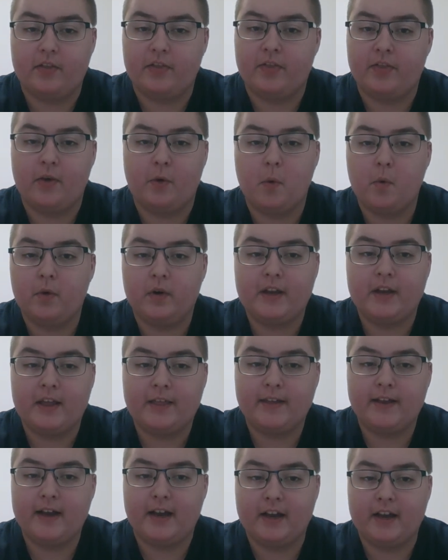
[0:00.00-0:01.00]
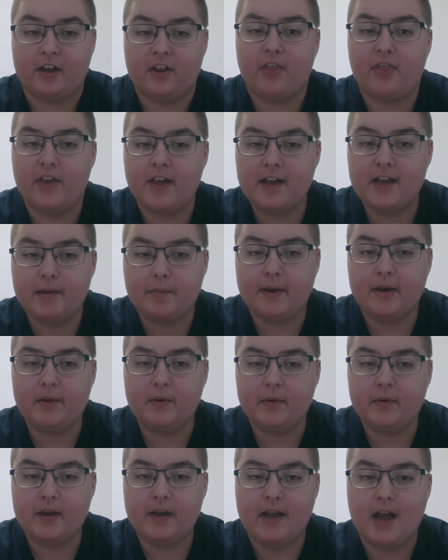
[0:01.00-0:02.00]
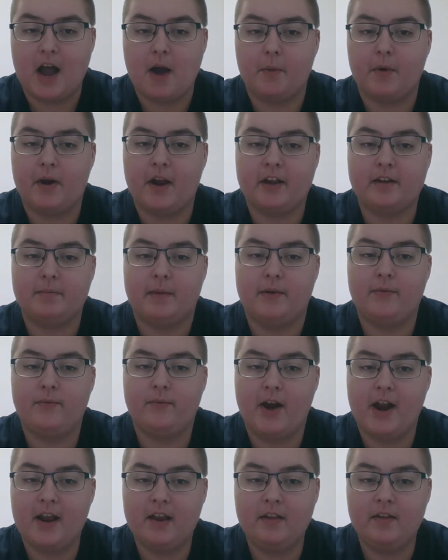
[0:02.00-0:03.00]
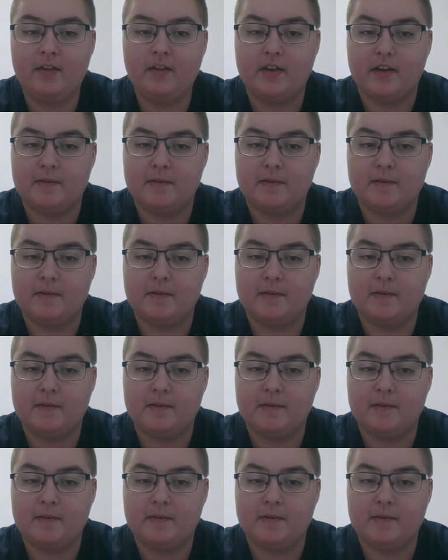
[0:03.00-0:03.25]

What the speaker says: the only thing I could think about. I would ask my friends